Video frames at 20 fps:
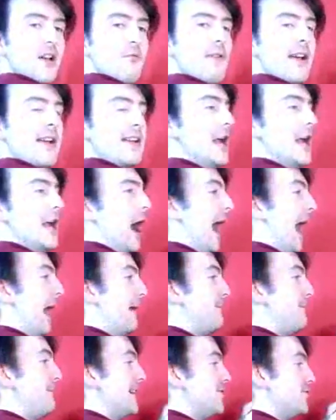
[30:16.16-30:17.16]
We're not
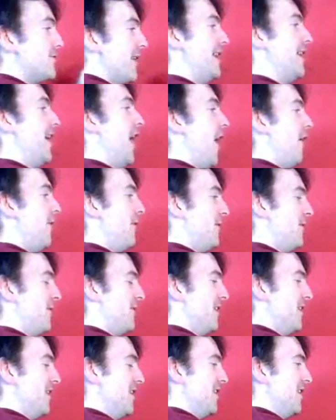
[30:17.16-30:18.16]
having a drill off.
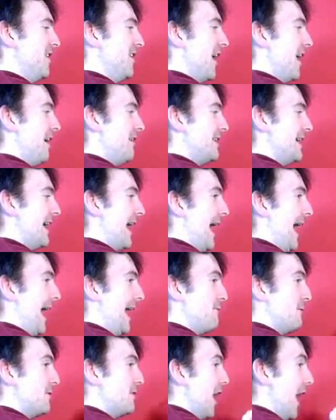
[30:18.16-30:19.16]

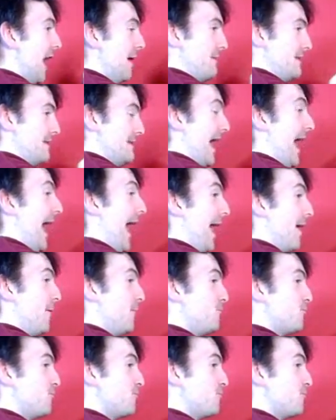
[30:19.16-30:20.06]
Okay. We're not having that.